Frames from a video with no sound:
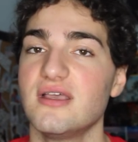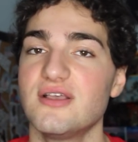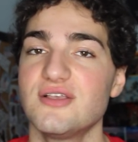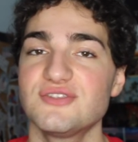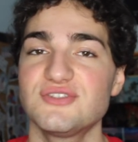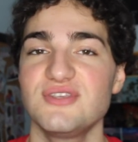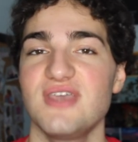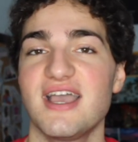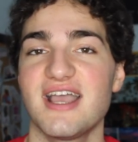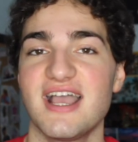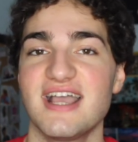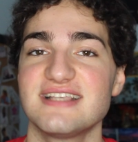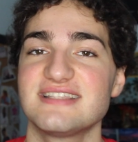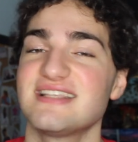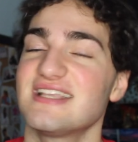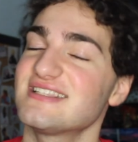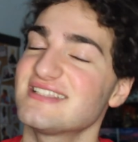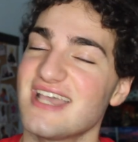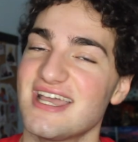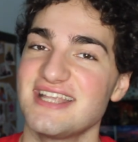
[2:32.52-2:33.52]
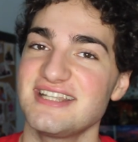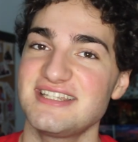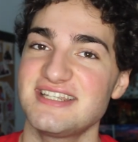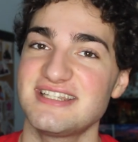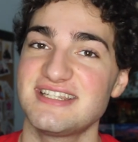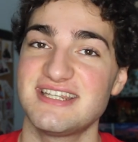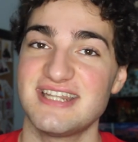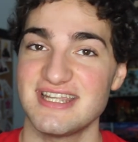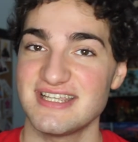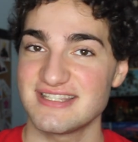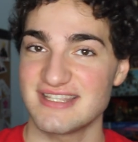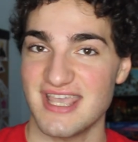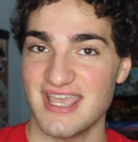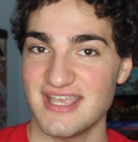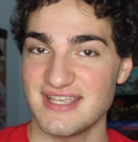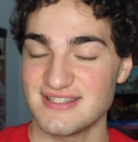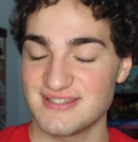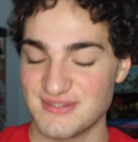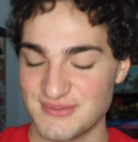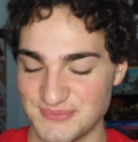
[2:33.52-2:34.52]
So yeah, guys, let's get into today's
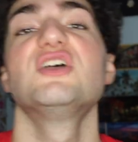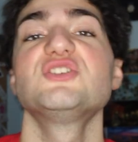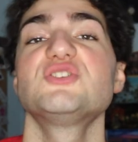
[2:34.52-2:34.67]
case.